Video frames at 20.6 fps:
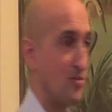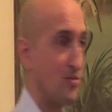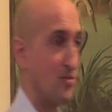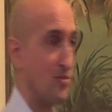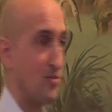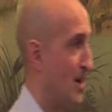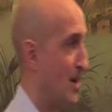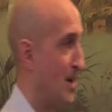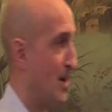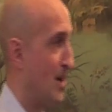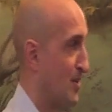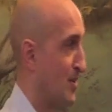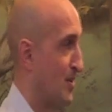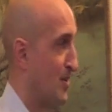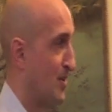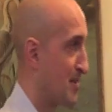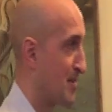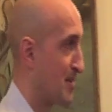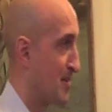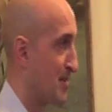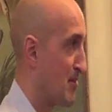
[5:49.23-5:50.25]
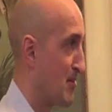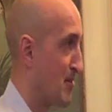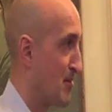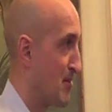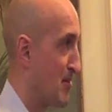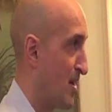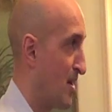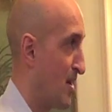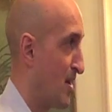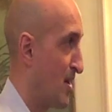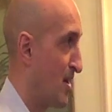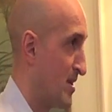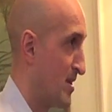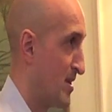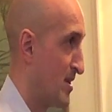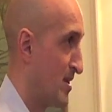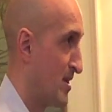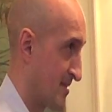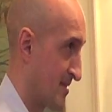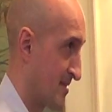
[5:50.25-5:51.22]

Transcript: "Wow, you must be really hard-working."